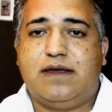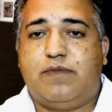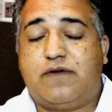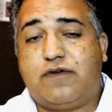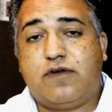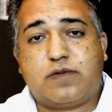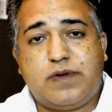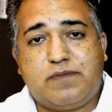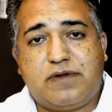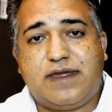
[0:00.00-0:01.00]
But for those
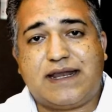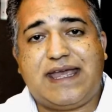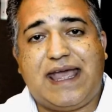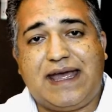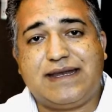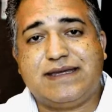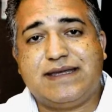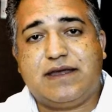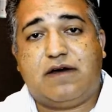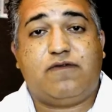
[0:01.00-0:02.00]
people that can't
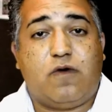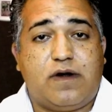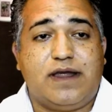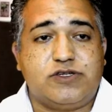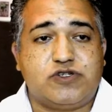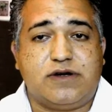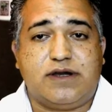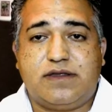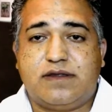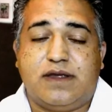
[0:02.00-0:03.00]
afford
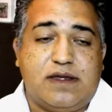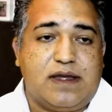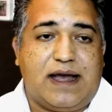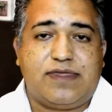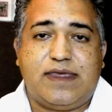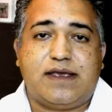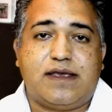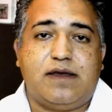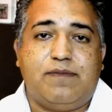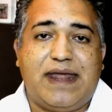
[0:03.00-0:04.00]
insurance, I
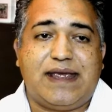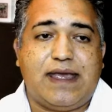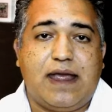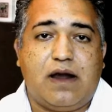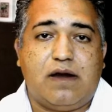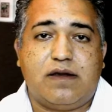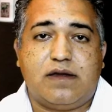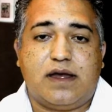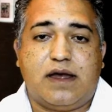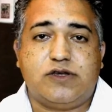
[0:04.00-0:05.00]
think
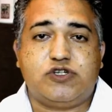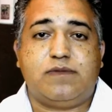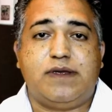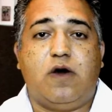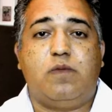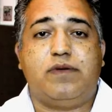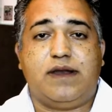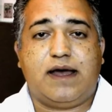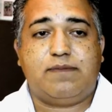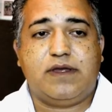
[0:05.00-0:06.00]
Medicare should be
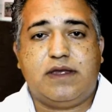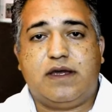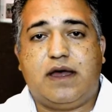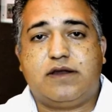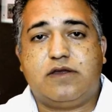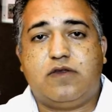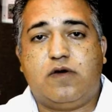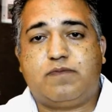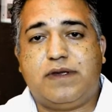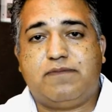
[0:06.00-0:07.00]
opened up to
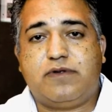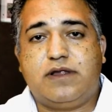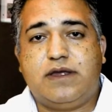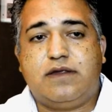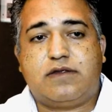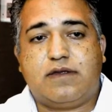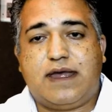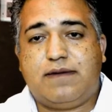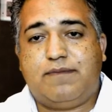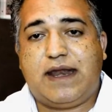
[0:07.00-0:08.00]
those people so
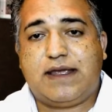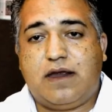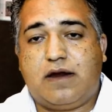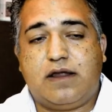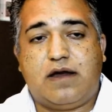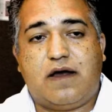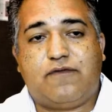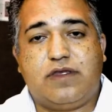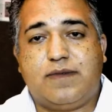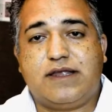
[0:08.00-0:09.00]
that Medicare can
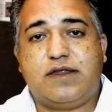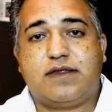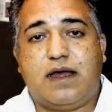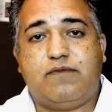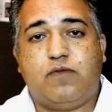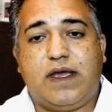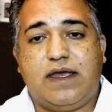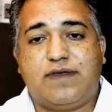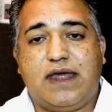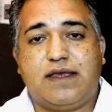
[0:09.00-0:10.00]
offer them at least some way
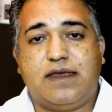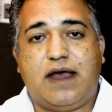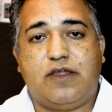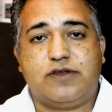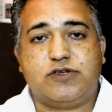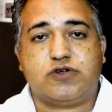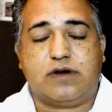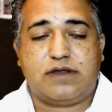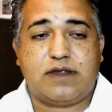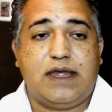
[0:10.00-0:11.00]
of getting health
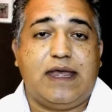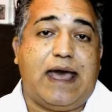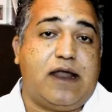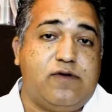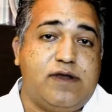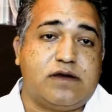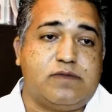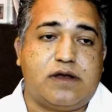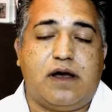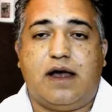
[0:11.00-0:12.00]
insurance at a
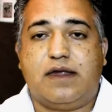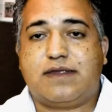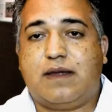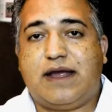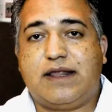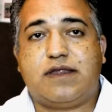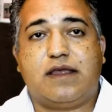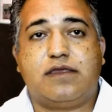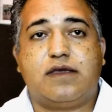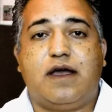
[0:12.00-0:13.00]
reasonable cost. I'm not saying
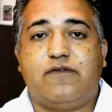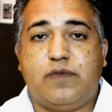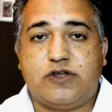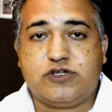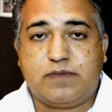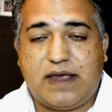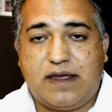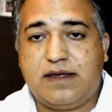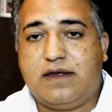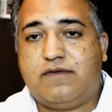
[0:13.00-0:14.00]
that the government should pay